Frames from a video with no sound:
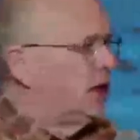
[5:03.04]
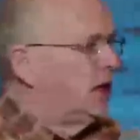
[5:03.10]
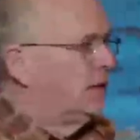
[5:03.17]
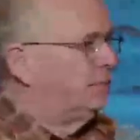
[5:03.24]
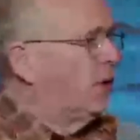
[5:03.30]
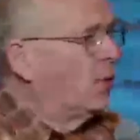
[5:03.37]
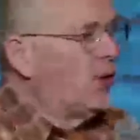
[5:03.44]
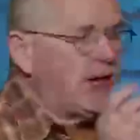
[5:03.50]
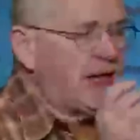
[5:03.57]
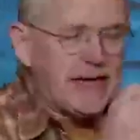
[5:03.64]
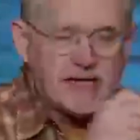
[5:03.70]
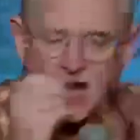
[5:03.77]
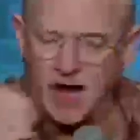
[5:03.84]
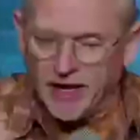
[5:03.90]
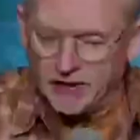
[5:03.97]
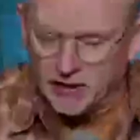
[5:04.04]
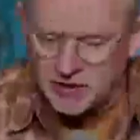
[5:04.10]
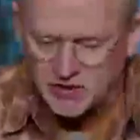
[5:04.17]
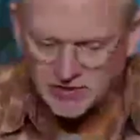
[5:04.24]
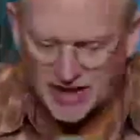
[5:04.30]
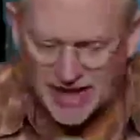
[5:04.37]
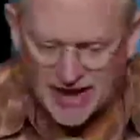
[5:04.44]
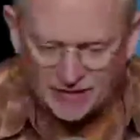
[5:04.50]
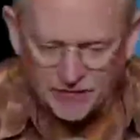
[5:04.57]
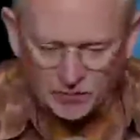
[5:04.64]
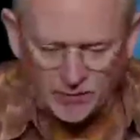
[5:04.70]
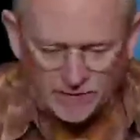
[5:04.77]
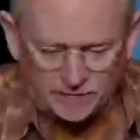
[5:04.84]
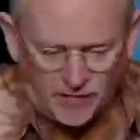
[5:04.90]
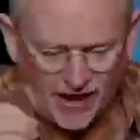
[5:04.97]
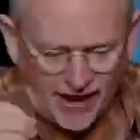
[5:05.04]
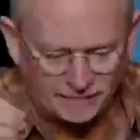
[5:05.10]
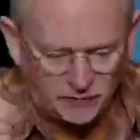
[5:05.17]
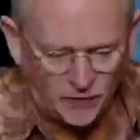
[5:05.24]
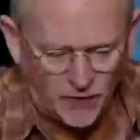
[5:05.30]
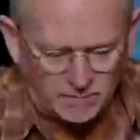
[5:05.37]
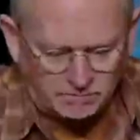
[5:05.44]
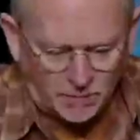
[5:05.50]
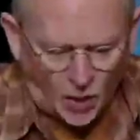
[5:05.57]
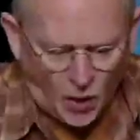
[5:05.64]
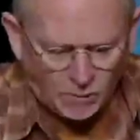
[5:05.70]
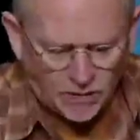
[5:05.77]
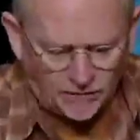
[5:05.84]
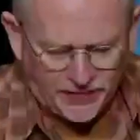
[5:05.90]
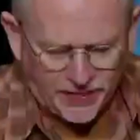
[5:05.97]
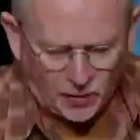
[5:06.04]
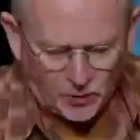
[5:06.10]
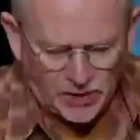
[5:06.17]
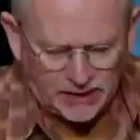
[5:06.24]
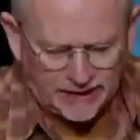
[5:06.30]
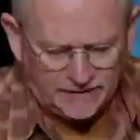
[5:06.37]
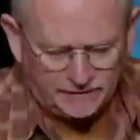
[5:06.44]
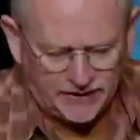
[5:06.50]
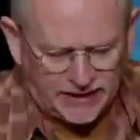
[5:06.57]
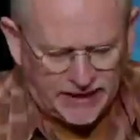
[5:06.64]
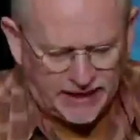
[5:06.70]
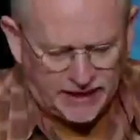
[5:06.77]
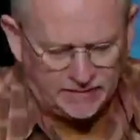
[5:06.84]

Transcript: But we need to understand the revival, the moment that we're living in.